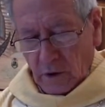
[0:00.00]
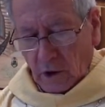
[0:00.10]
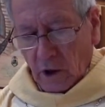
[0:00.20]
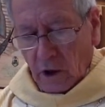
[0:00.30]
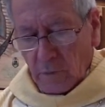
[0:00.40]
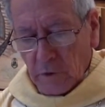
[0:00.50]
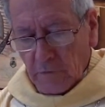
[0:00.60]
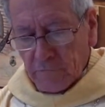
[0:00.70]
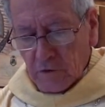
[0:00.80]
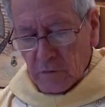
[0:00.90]
Come
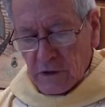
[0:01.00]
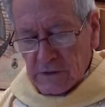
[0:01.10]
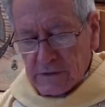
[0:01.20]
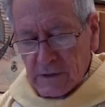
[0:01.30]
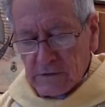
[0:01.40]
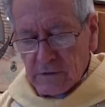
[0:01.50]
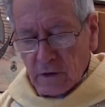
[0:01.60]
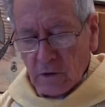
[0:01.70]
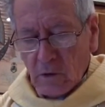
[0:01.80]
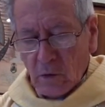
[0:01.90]
after me, says
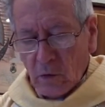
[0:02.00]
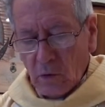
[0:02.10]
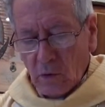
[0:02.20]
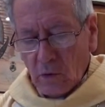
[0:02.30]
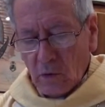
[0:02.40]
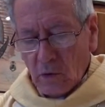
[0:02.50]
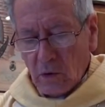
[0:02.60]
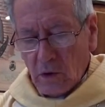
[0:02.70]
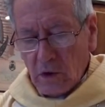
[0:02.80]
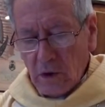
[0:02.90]
the
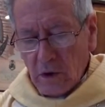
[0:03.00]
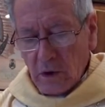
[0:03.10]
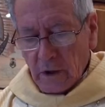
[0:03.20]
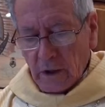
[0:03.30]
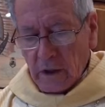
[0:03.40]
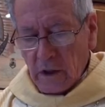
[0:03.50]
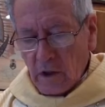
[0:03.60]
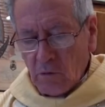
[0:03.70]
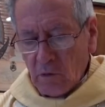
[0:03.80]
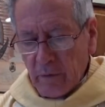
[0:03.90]
Lord, and
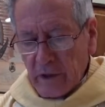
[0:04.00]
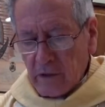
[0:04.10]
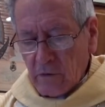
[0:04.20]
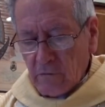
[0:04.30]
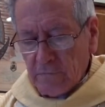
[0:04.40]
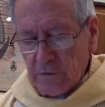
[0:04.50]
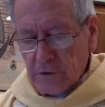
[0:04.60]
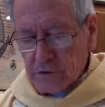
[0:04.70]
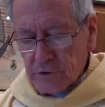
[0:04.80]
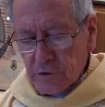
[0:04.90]
I will make you
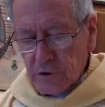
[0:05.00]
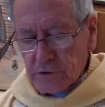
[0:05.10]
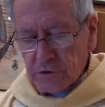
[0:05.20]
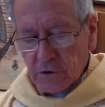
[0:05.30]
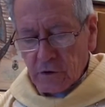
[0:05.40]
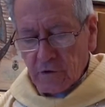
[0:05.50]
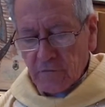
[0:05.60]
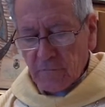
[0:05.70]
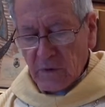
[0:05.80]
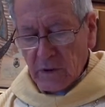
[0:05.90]
fishers
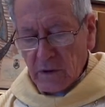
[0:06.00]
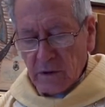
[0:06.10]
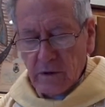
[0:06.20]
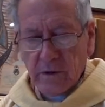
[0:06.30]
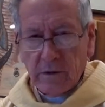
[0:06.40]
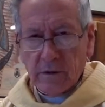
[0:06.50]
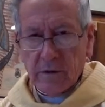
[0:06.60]
of men.